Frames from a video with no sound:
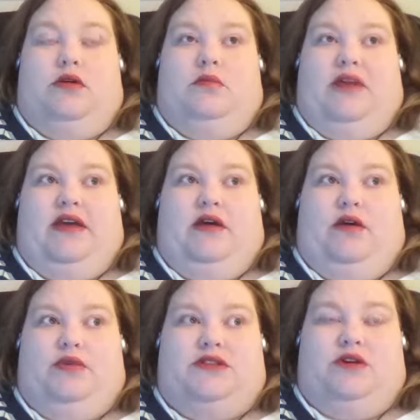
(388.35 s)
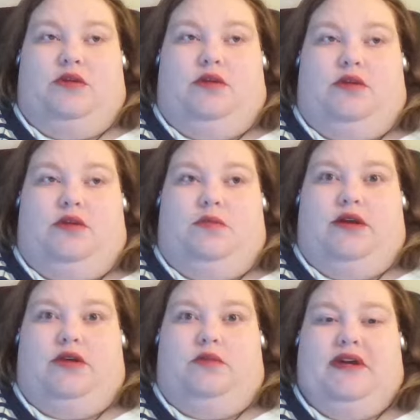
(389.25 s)
My health was so much
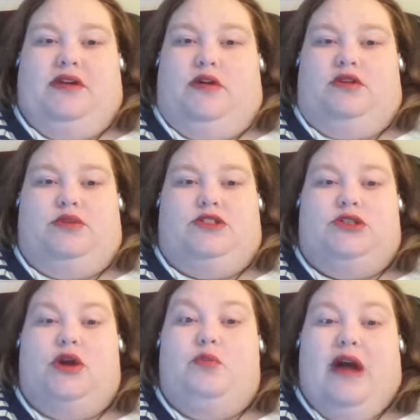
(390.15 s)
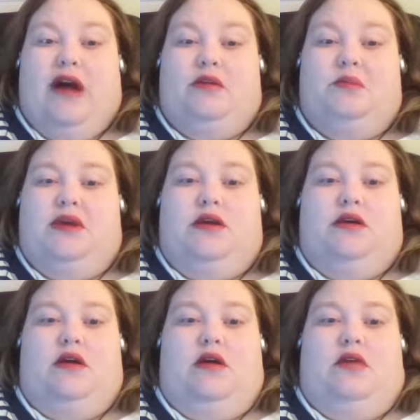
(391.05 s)
better. My doctor was so proud of me
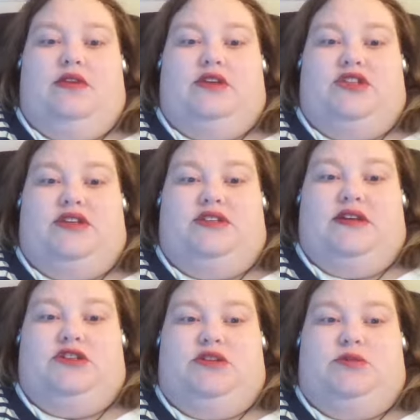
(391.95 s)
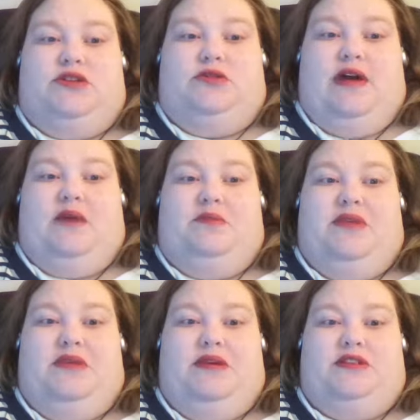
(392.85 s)
that she said she was going to have
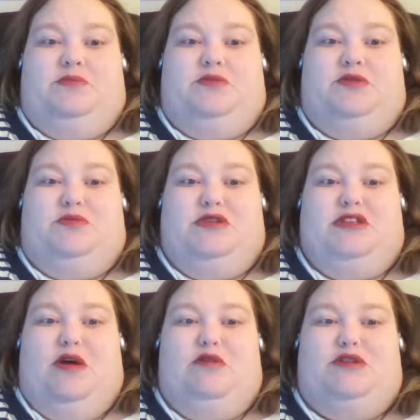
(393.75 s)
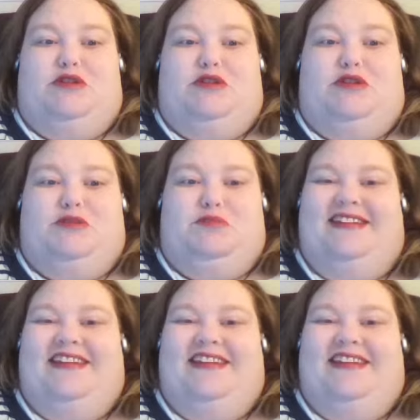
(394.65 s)
me be a sp spokesperson